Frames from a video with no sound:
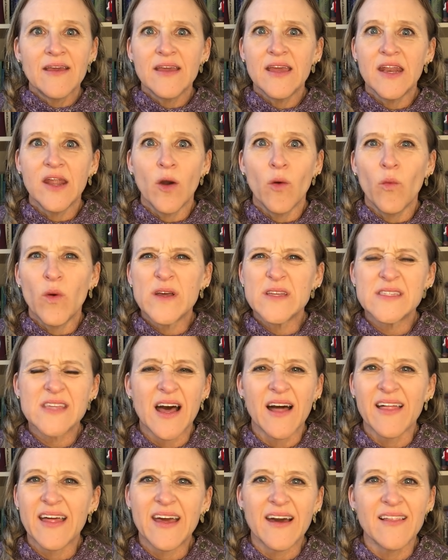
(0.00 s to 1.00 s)
you know, was
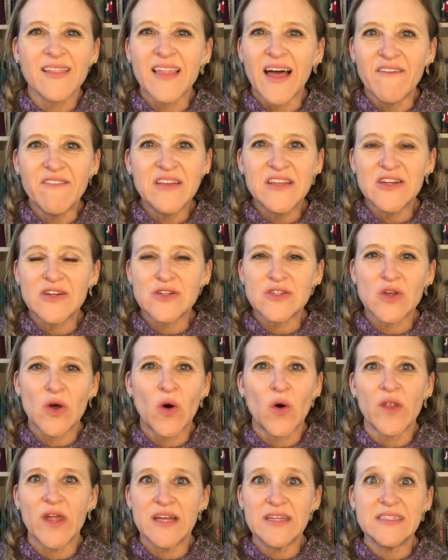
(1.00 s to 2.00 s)
like 11 years
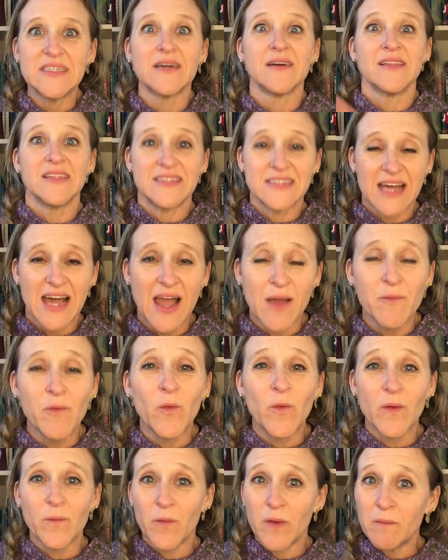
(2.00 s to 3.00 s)
old until the
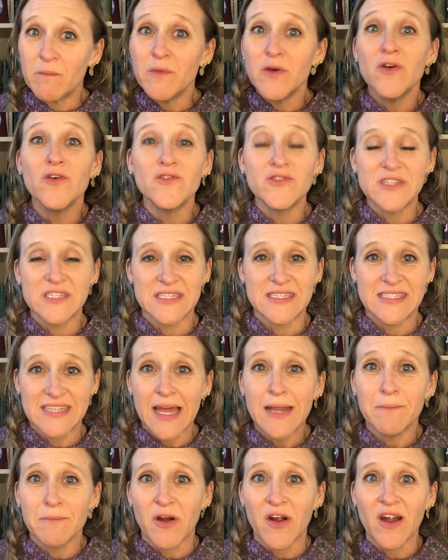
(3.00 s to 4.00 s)
time when we moved to
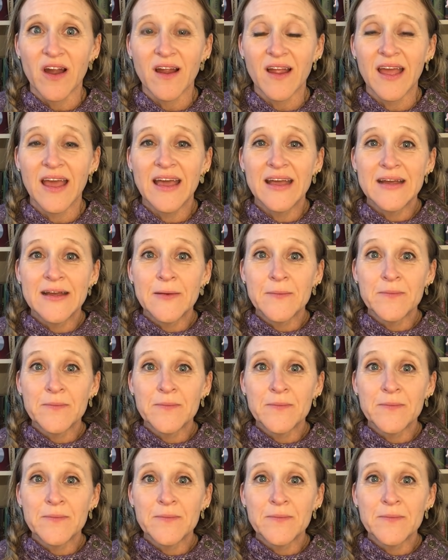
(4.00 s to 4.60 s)
Denmark,